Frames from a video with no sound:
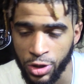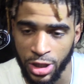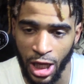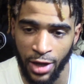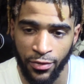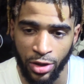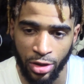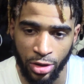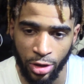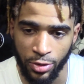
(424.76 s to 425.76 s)
staff
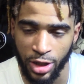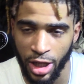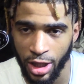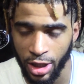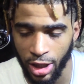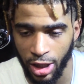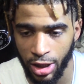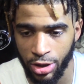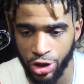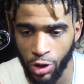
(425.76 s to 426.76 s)
and, you know, Doug
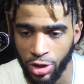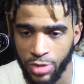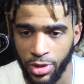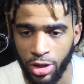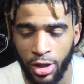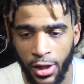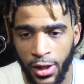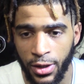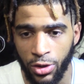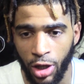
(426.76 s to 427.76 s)
and Jonas have been
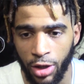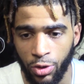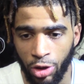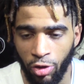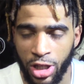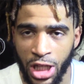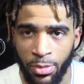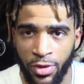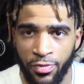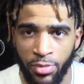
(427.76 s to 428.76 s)
doing a great
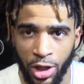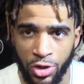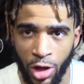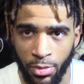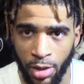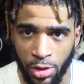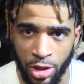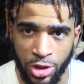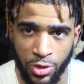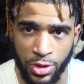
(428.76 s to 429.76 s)
job of making sure I'm
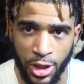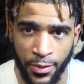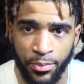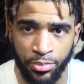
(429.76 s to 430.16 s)
good too. So.